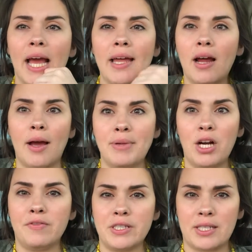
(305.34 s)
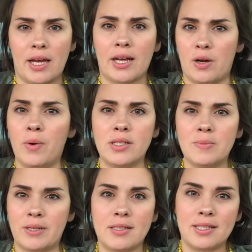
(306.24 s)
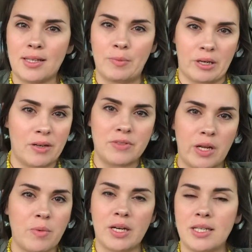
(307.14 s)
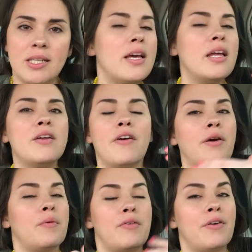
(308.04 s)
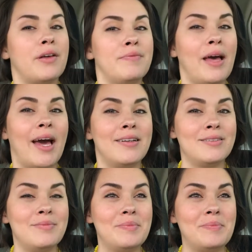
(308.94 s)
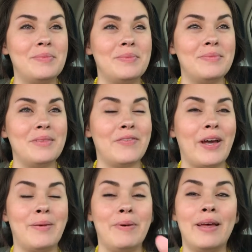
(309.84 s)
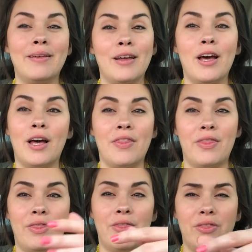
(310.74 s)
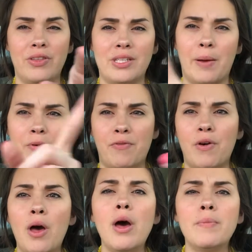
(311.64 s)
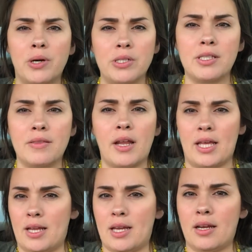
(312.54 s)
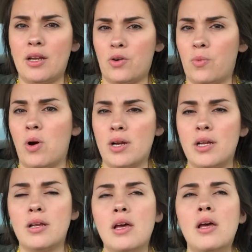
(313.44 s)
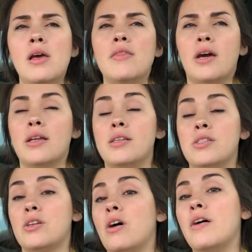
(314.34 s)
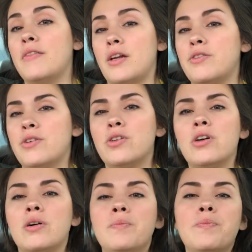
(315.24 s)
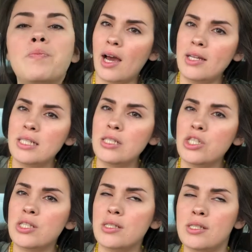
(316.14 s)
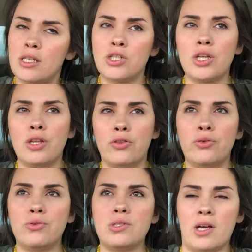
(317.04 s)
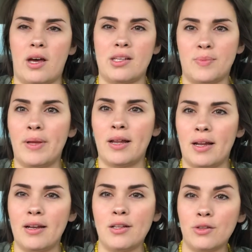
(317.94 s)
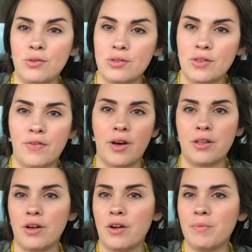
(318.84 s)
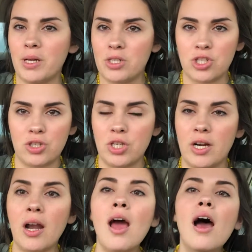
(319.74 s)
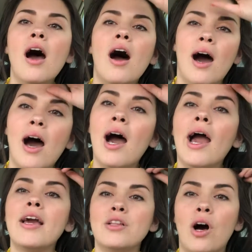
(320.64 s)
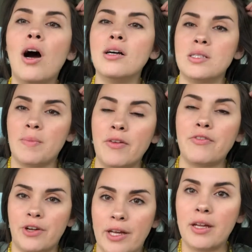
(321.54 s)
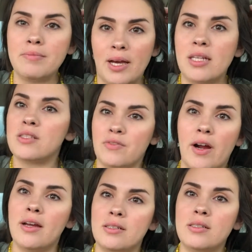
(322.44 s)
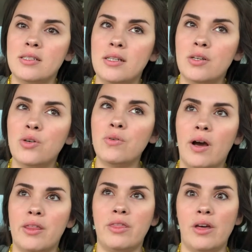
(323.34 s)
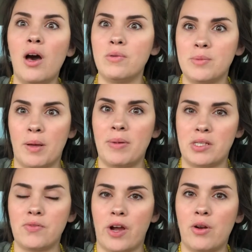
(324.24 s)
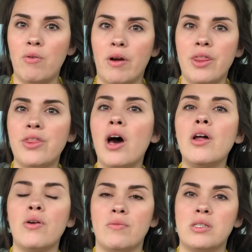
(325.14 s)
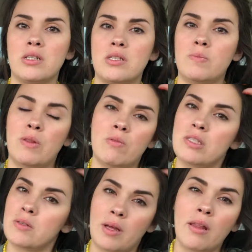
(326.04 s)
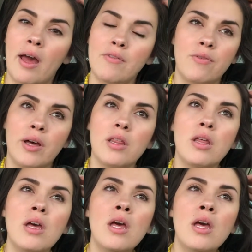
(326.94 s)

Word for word: And I mean, obviously I kind of was, because he wouldn't have done what he did if I had been the type of person that he needed or wanted, that he saw in that other girl. I didn't just essentially lose a husband. I didn't lose the father of my children. I lost my freaking best friend, who I thought was my best friend, who I was going to spend the rest of my life with.